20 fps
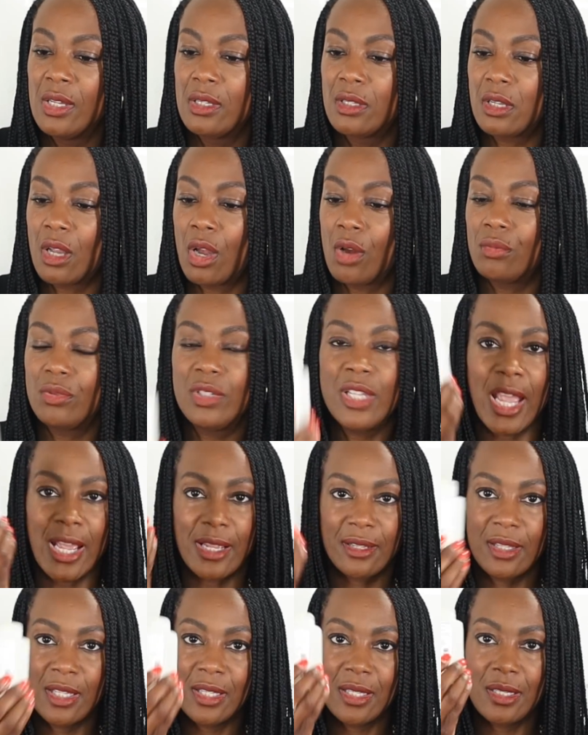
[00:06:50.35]
So
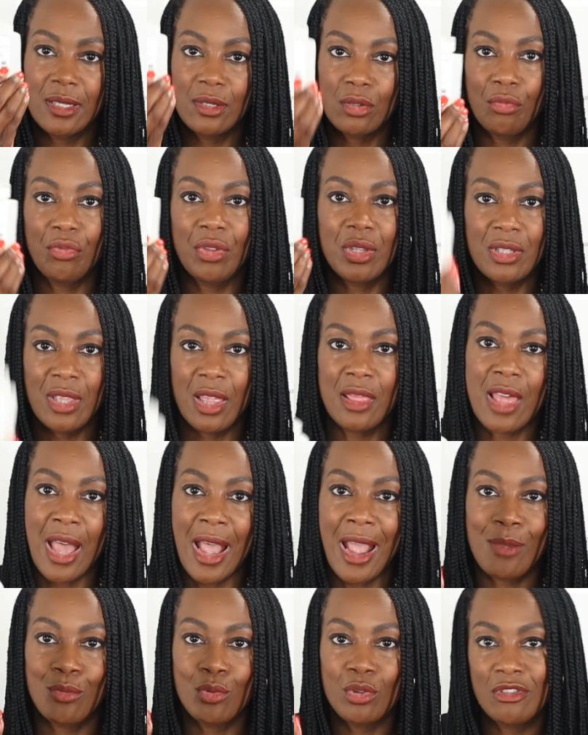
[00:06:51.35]
yeah, this is something that
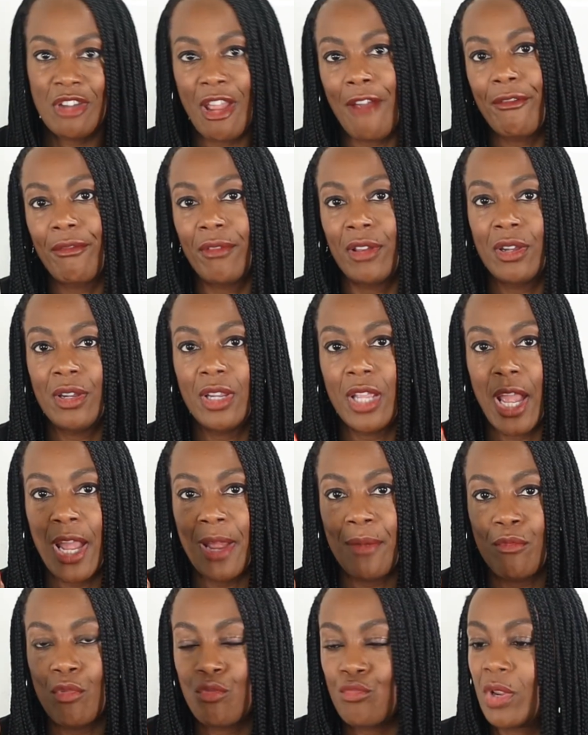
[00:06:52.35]
I would definitely
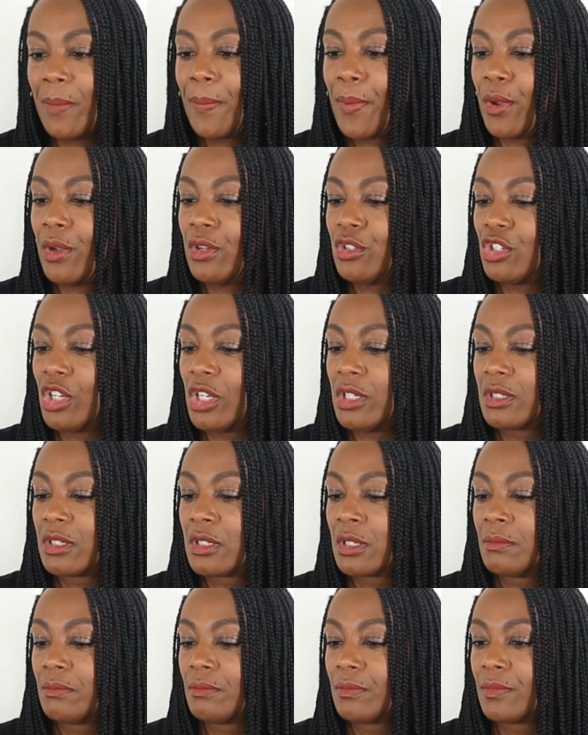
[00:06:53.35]

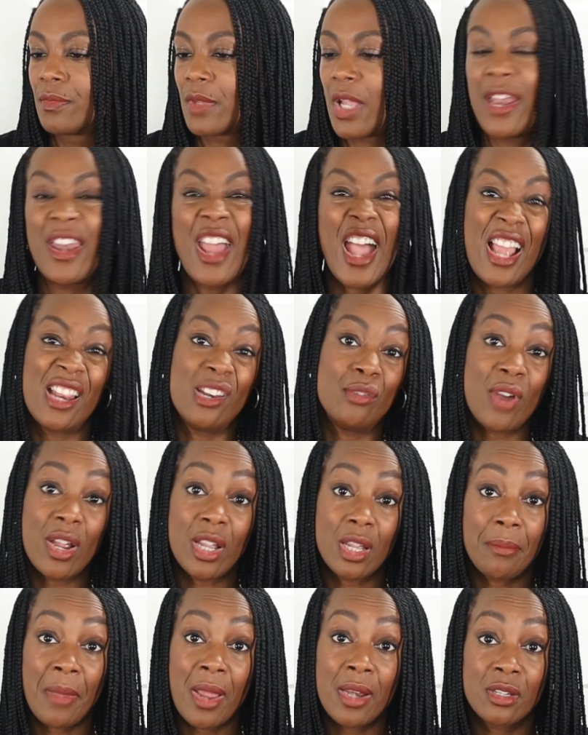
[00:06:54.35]
repurchase and highly
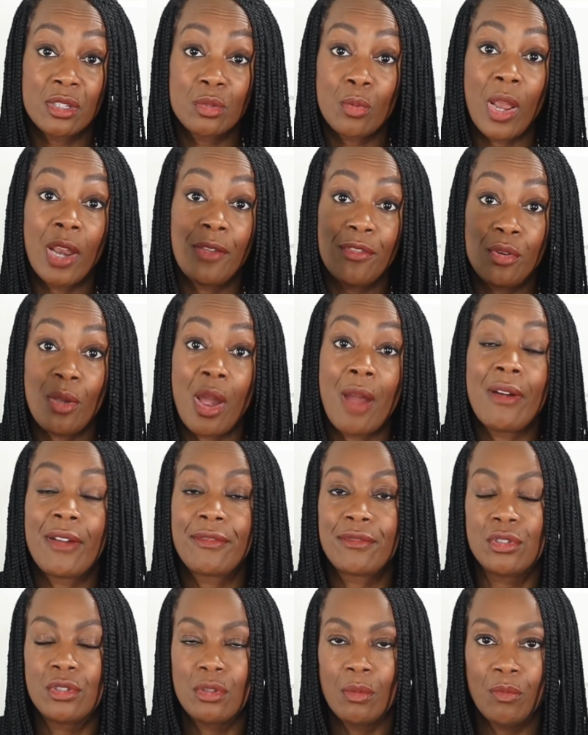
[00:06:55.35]
recommend as well if you are
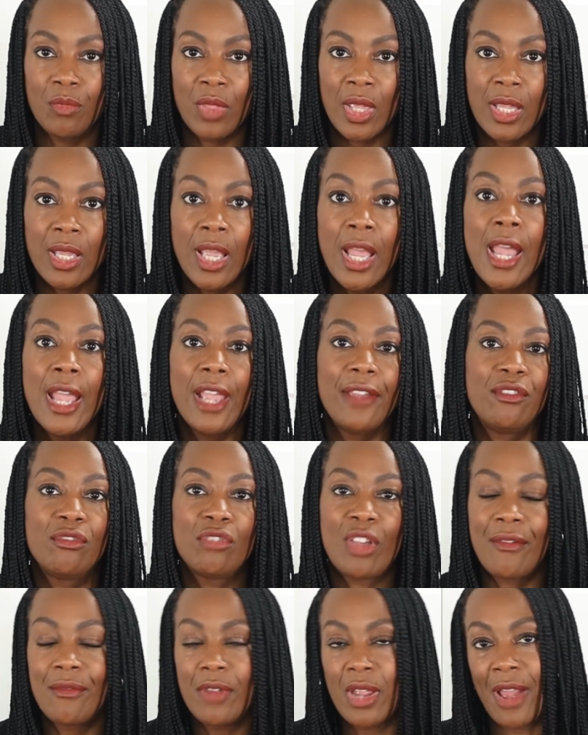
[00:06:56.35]
after something, if
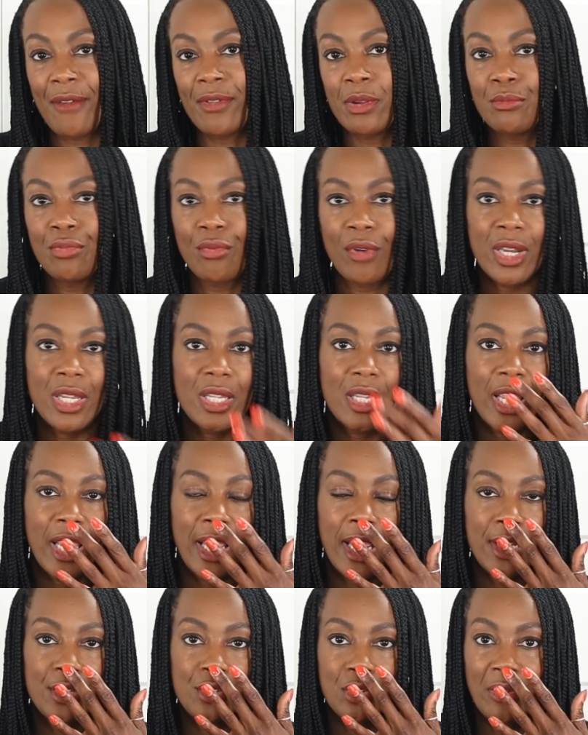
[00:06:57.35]
you're after having
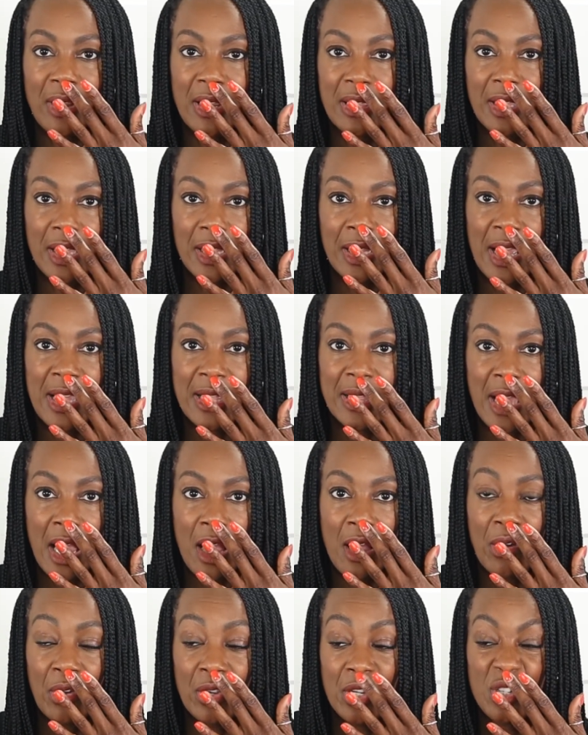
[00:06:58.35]
breakage or anything like
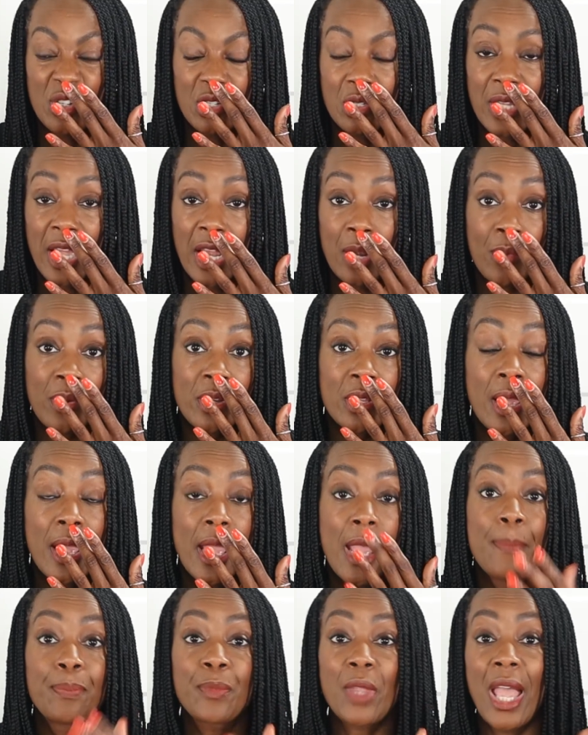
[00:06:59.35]
that, or you just kind of want
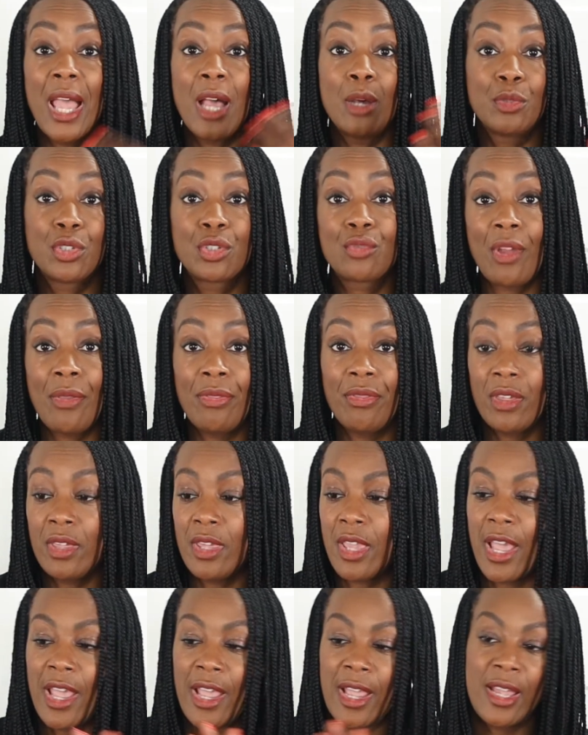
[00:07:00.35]
to help strengthen
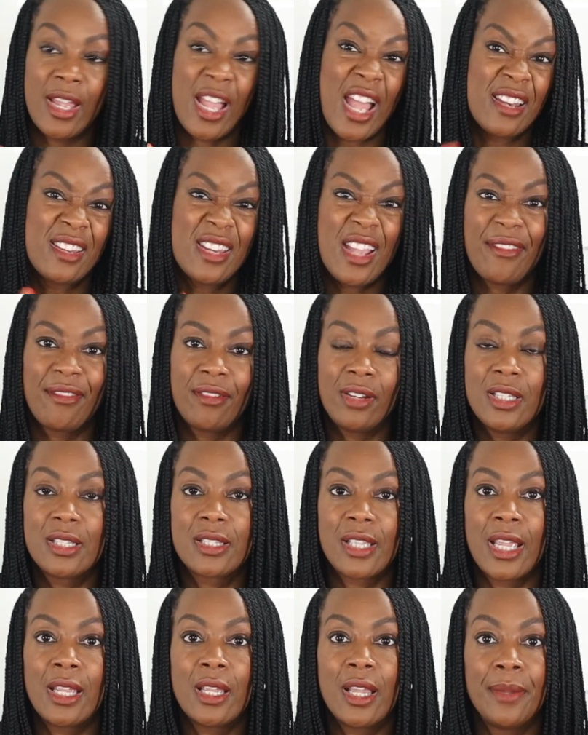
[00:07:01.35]
your hair, I'd definitely
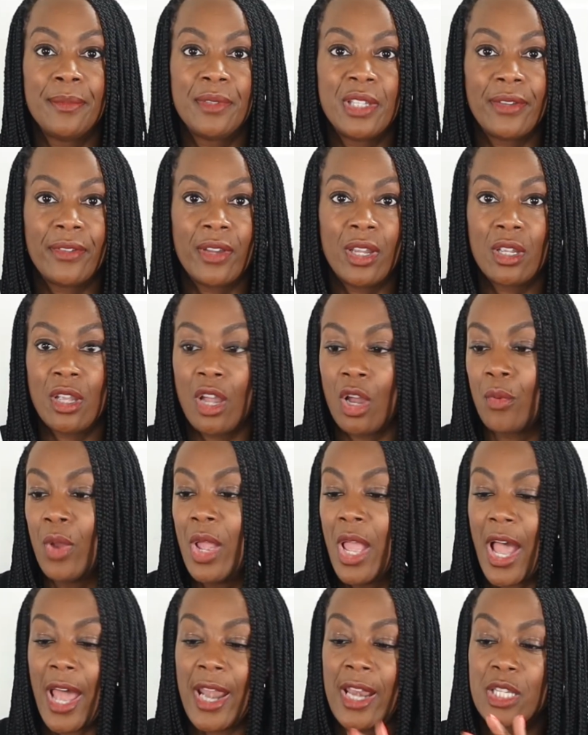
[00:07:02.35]
say give it a go.
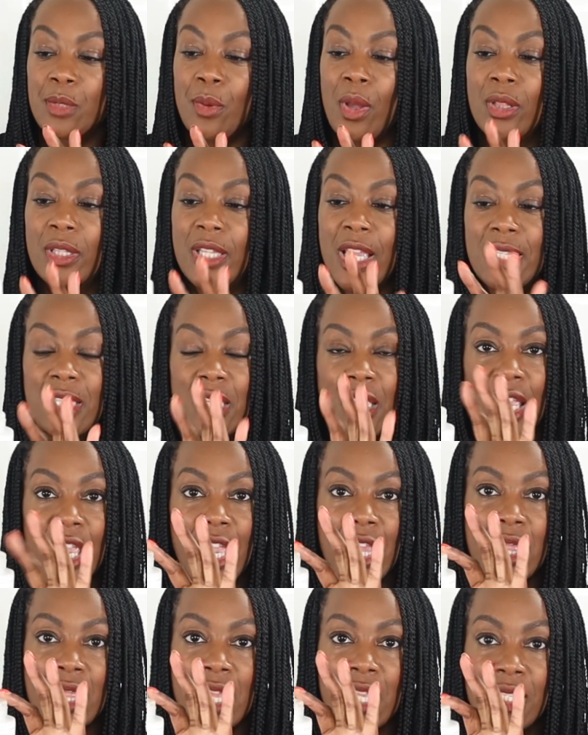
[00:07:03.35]
And as well, getting it
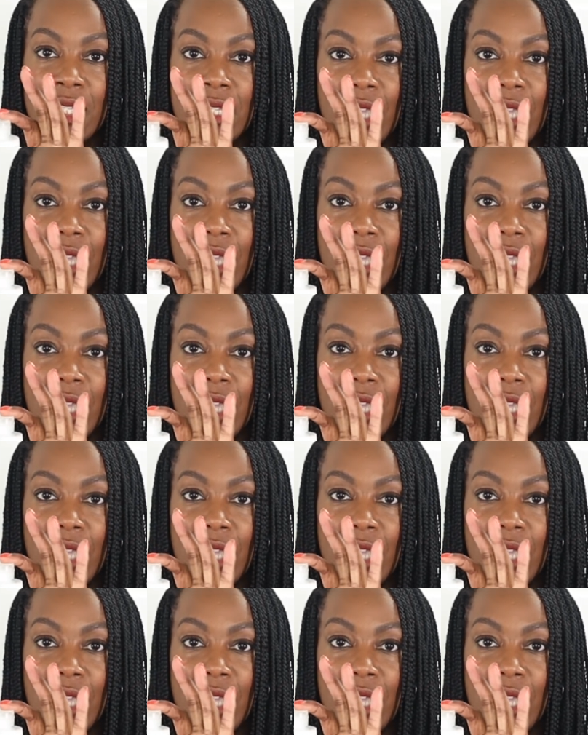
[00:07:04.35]
in this